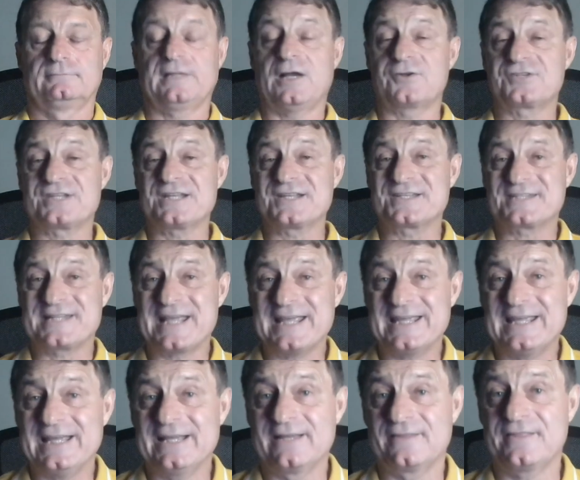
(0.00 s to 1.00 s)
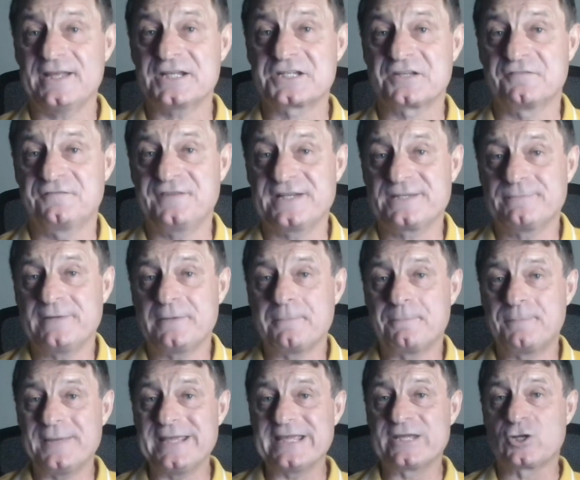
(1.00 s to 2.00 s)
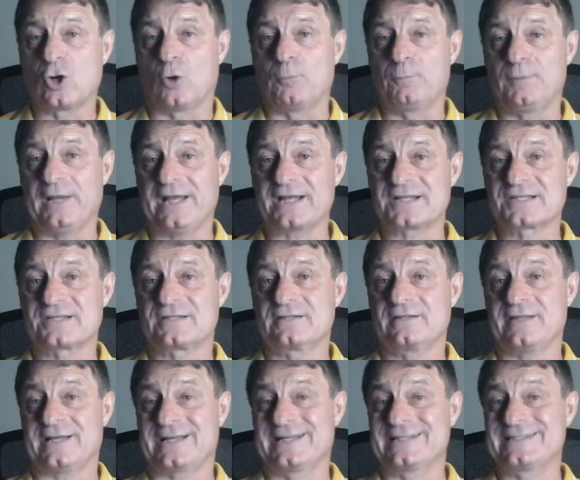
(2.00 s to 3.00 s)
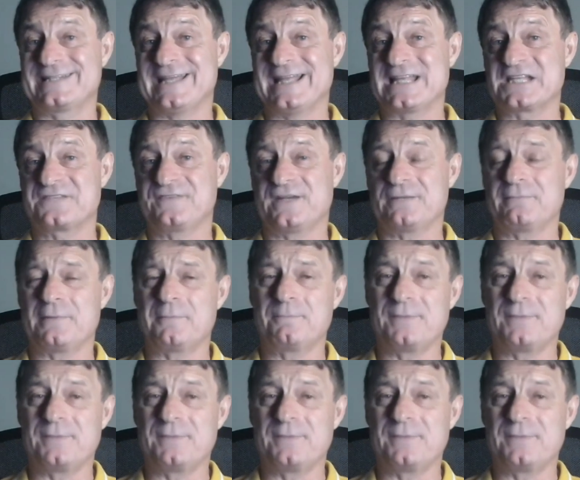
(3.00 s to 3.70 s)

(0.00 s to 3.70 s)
Now, since taking this vitamin B complex that contains vitamin